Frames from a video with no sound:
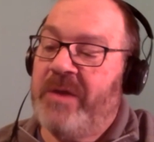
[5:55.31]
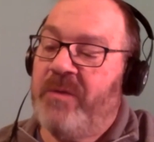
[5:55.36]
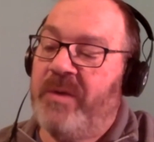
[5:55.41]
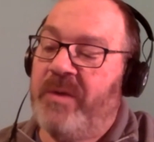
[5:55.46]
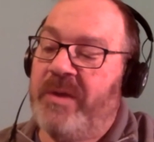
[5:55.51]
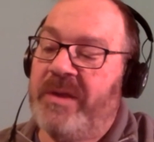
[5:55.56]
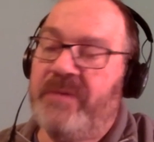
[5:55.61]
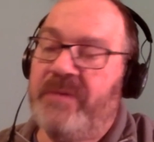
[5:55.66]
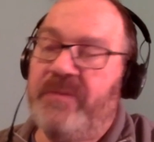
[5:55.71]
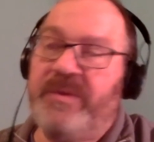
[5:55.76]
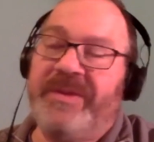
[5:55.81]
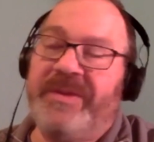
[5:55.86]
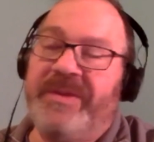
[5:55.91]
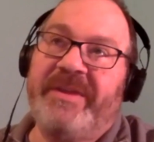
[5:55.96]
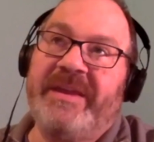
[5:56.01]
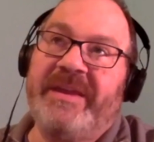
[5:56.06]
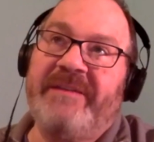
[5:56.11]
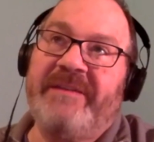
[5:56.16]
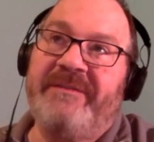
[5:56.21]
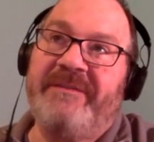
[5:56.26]
What with
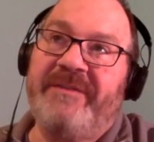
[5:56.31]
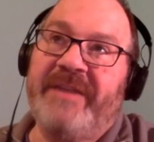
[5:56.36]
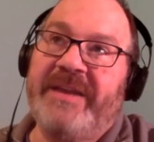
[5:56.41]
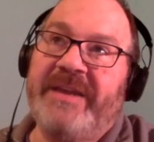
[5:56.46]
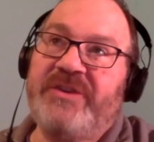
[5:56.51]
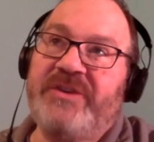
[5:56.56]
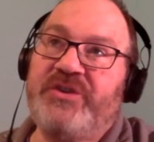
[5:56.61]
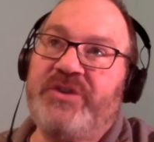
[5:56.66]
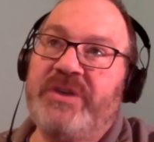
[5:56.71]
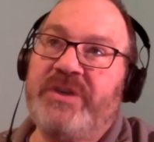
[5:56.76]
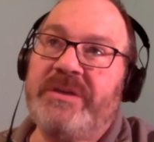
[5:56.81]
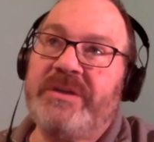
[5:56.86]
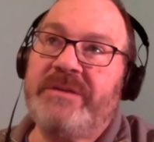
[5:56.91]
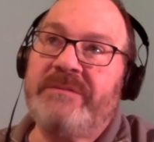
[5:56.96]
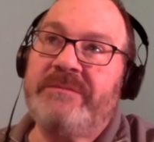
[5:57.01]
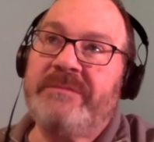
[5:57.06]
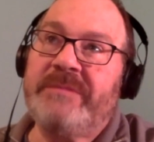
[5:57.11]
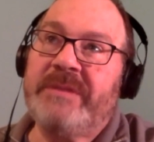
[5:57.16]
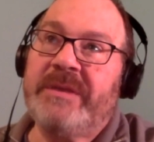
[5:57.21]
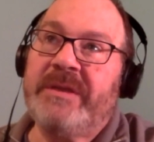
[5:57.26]

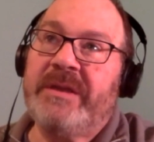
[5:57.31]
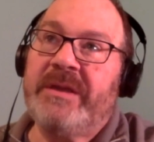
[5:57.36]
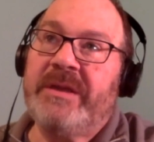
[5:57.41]
inflation,